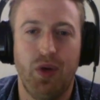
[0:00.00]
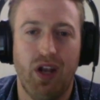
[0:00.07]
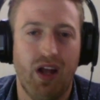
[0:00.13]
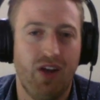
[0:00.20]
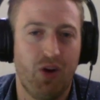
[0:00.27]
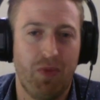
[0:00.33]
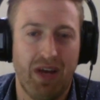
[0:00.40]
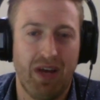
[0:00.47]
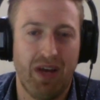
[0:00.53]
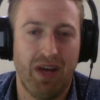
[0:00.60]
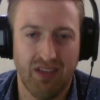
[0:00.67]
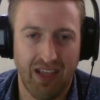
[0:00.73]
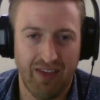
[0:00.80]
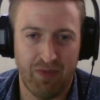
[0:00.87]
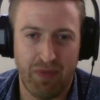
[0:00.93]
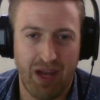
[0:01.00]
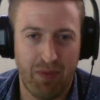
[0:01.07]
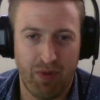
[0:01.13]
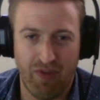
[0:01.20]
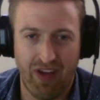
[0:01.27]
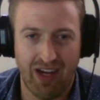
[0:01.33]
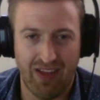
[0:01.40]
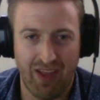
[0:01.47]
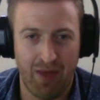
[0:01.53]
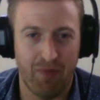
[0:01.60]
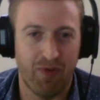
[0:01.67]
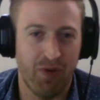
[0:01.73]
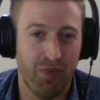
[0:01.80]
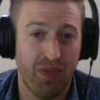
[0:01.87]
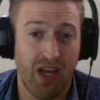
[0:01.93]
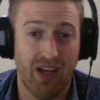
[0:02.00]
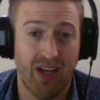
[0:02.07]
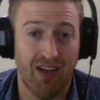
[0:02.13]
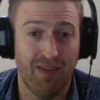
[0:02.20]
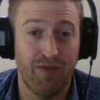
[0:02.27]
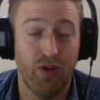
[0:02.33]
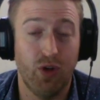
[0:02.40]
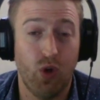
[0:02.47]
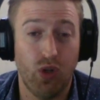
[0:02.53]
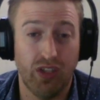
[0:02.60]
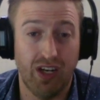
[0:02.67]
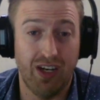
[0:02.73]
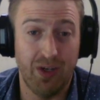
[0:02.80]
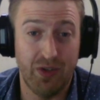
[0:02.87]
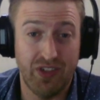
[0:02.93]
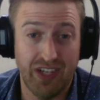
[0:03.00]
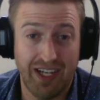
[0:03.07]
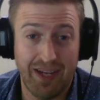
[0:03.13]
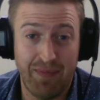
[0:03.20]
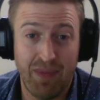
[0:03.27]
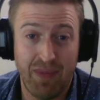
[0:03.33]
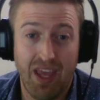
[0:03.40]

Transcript: it undermines Lyft by preventing them from getting a foothold in a new city.